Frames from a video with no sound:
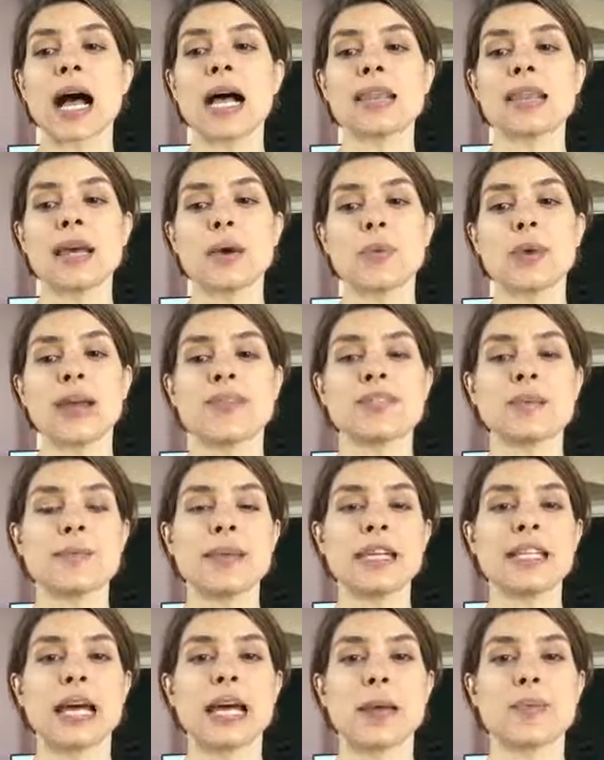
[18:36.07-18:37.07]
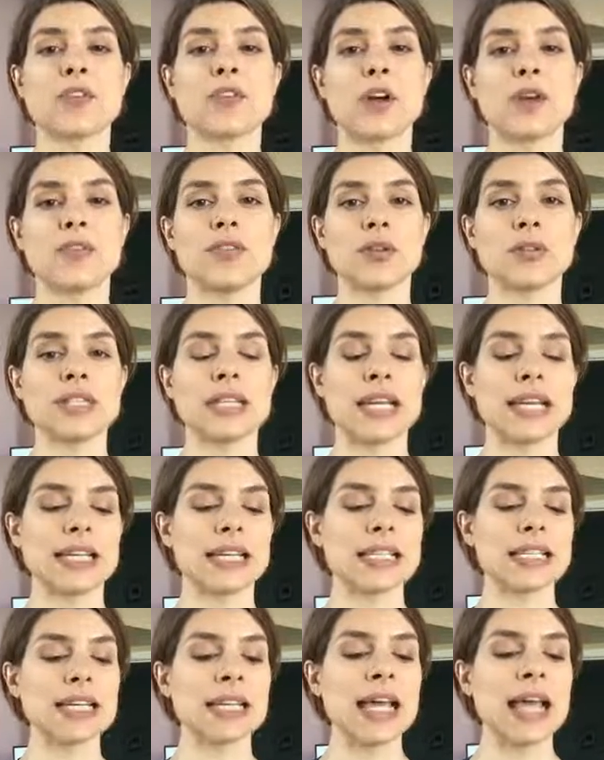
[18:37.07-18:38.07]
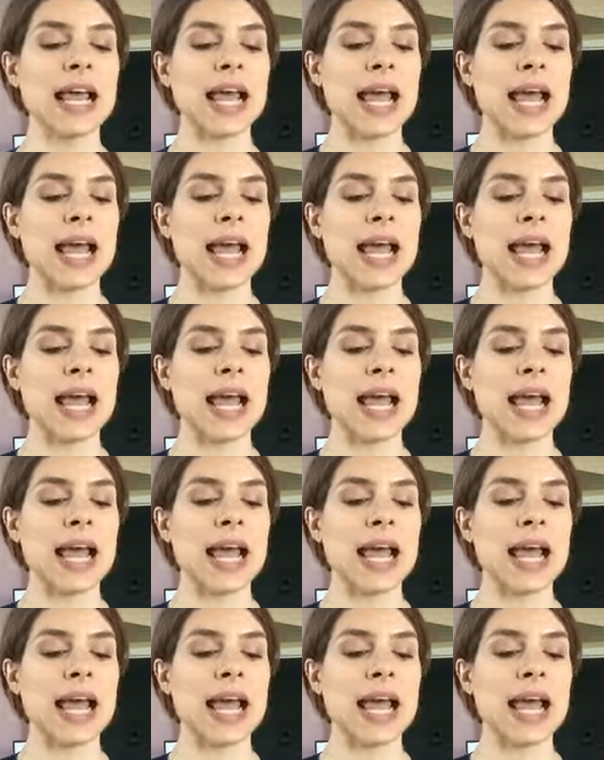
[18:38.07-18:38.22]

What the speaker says: then we have to make time for all of those things.